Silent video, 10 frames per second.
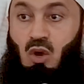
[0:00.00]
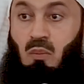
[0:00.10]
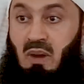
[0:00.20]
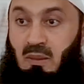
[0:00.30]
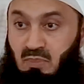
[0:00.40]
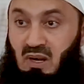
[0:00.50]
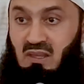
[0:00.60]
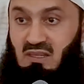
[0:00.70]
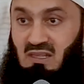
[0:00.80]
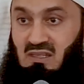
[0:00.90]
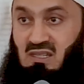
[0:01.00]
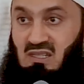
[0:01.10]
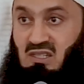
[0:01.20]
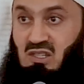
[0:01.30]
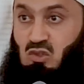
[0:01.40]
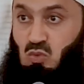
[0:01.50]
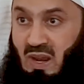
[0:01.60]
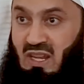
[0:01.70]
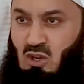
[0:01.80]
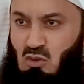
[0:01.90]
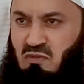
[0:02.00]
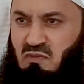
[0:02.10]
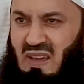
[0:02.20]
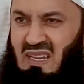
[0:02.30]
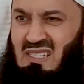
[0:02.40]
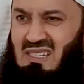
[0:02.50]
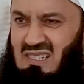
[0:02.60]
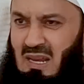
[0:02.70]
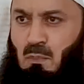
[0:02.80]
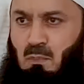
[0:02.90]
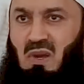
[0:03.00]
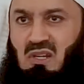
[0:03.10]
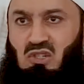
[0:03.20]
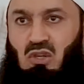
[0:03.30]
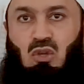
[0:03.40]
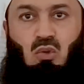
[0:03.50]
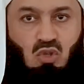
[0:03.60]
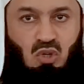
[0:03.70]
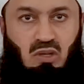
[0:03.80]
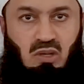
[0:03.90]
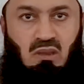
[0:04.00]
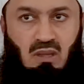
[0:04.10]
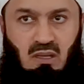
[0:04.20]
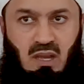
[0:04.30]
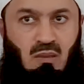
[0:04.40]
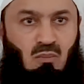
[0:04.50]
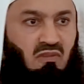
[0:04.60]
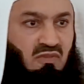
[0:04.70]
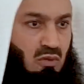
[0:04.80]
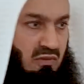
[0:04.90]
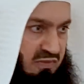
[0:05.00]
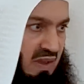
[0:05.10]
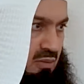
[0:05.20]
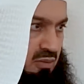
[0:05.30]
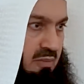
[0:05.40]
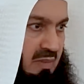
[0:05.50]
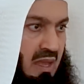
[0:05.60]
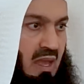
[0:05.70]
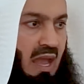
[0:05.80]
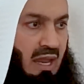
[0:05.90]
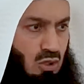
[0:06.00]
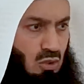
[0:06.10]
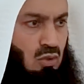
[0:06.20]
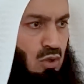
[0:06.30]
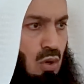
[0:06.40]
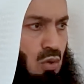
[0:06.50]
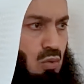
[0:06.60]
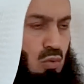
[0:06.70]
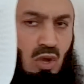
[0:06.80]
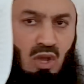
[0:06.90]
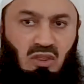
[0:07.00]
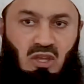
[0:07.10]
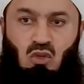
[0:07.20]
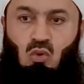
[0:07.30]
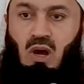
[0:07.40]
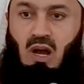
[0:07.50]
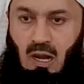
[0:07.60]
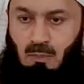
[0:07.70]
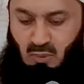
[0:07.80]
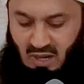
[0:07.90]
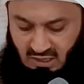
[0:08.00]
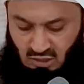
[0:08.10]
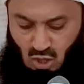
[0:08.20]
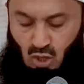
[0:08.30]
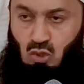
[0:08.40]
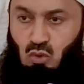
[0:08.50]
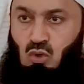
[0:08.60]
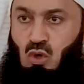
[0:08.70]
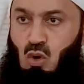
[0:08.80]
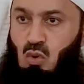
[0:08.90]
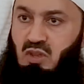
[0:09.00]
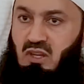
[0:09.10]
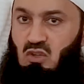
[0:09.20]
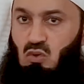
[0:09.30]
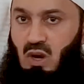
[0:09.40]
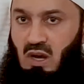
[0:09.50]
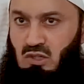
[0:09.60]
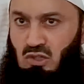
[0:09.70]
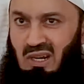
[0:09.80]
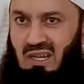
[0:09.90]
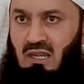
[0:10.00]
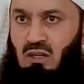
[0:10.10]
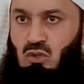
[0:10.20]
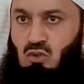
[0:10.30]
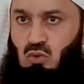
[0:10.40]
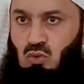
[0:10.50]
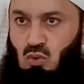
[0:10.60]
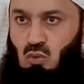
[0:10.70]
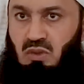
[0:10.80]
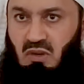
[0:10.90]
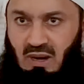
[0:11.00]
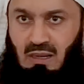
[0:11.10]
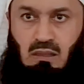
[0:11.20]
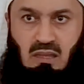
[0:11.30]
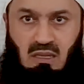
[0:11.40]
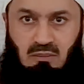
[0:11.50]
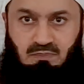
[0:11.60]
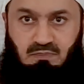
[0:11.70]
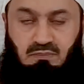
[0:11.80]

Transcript: My brothers and sisters, when you face some persecution in the name of your faith, and you know that you are upright, you know that you are trying to do the right thing,